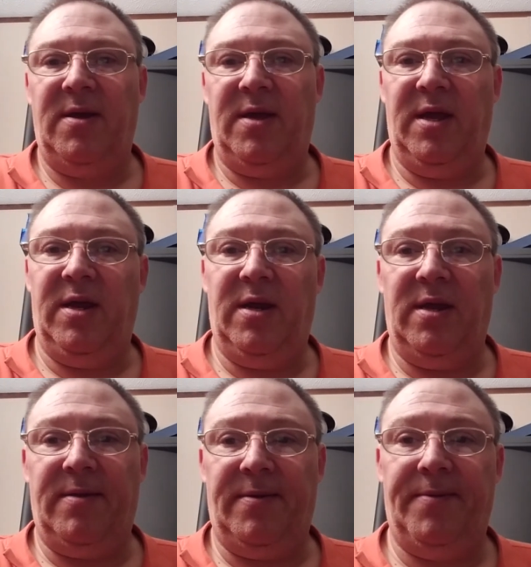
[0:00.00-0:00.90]
And
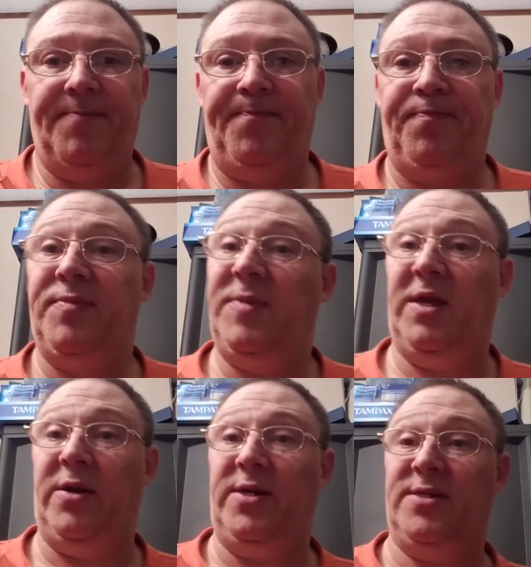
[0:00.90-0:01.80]
take
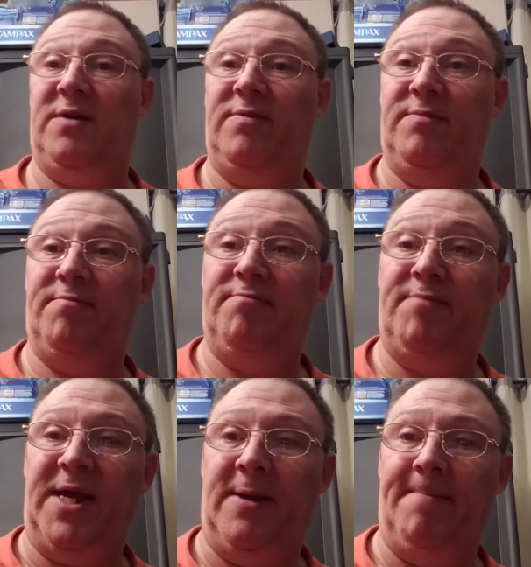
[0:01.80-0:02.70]
care of yourself. Bye.